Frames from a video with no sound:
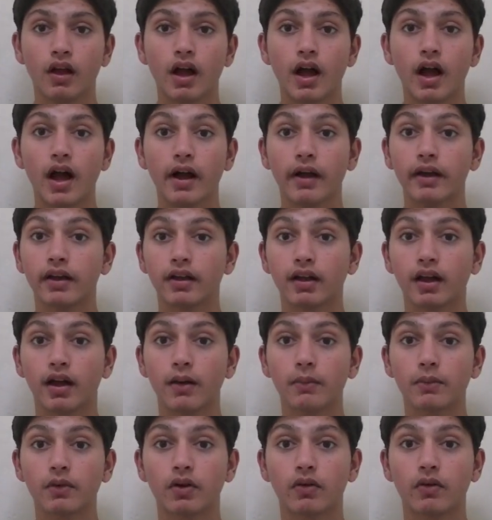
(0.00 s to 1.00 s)
Hi,
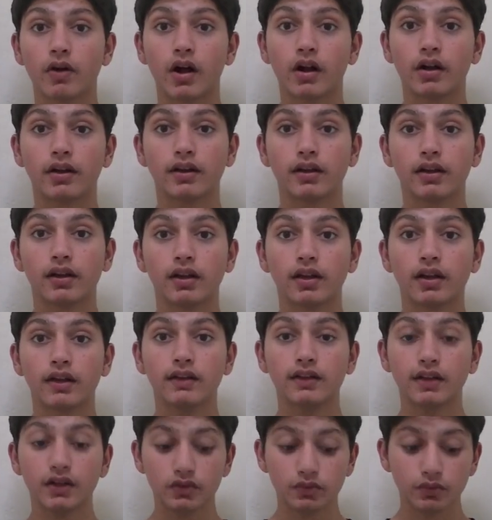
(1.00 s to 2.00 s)
I'm Karan.
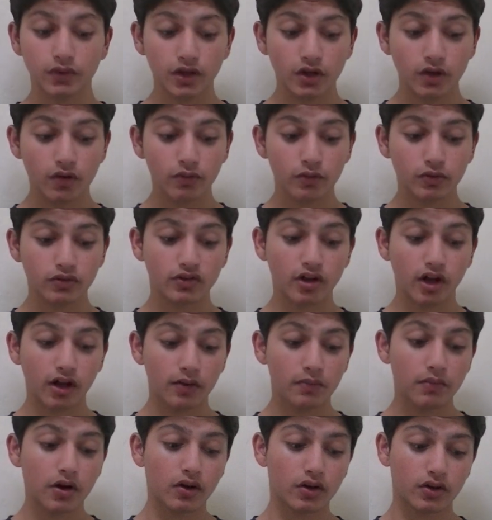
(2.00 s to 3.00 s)
In this video, we'll talk
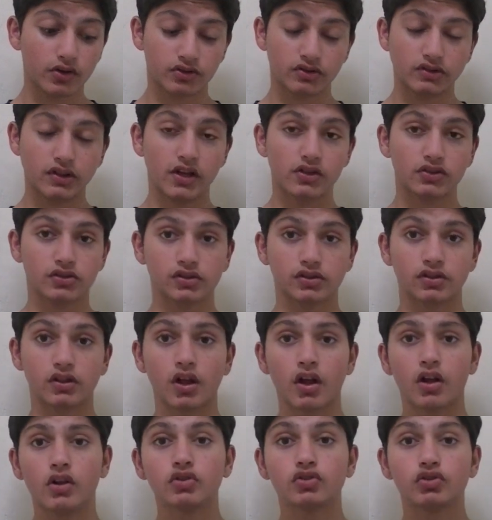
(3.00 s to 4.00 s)
about crustacean.
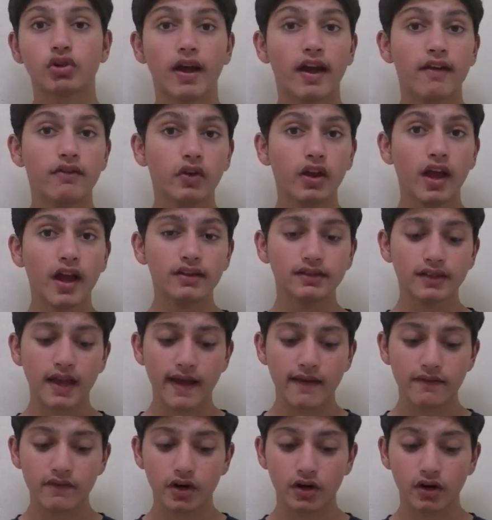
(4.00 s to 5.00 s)
So have you guys
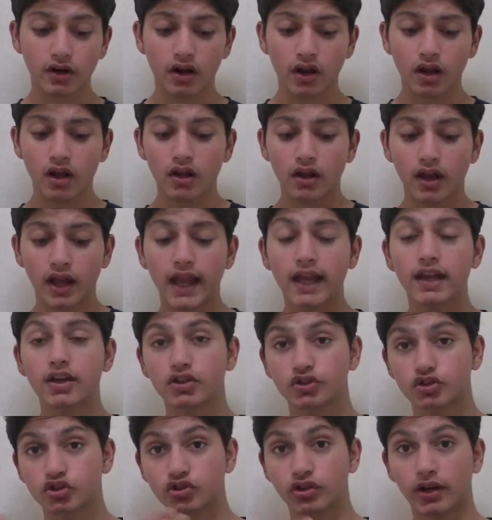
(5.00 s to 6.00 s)
ever ate
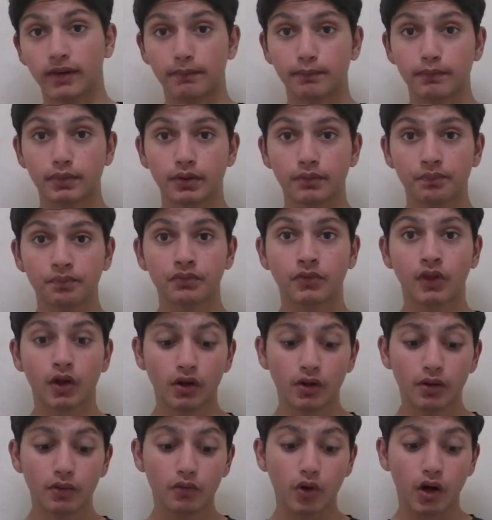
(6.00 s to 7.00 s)
a shrimp?
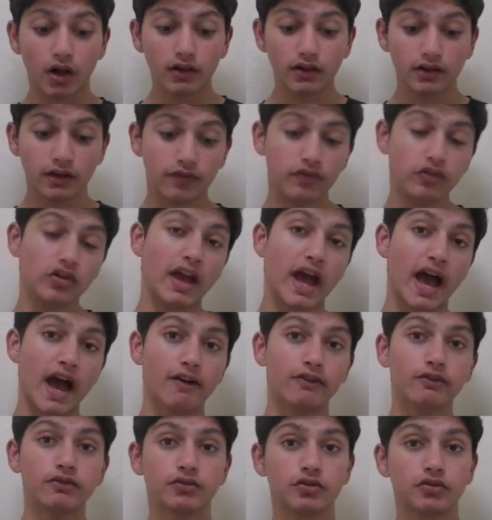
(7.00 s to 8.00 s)
Well, if you
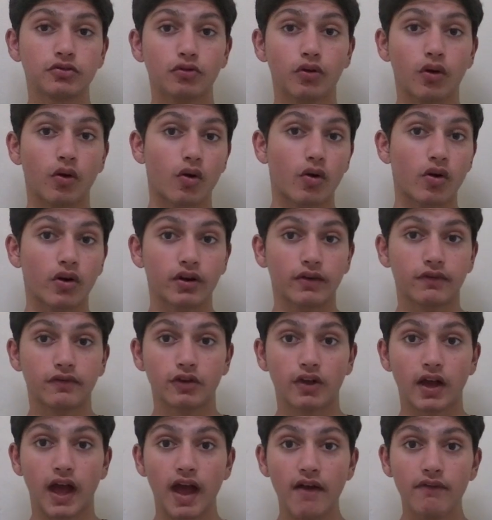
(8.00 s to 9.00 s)
have, if
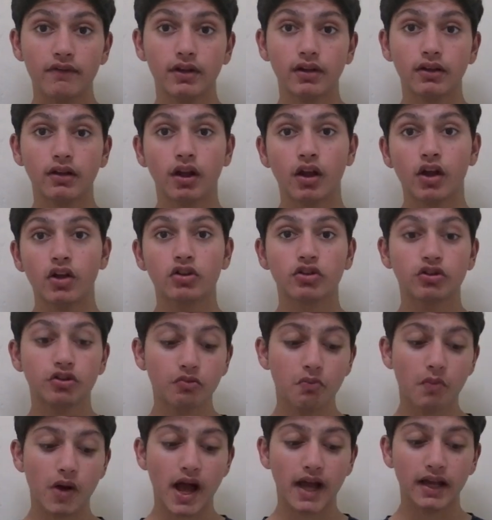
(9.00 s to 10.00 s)
you haven't,
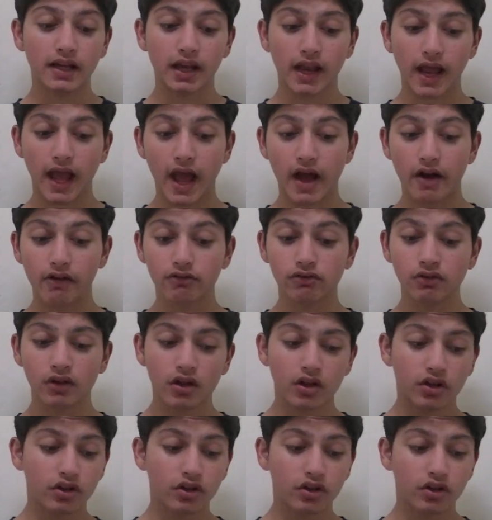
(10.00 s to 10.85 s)
you might have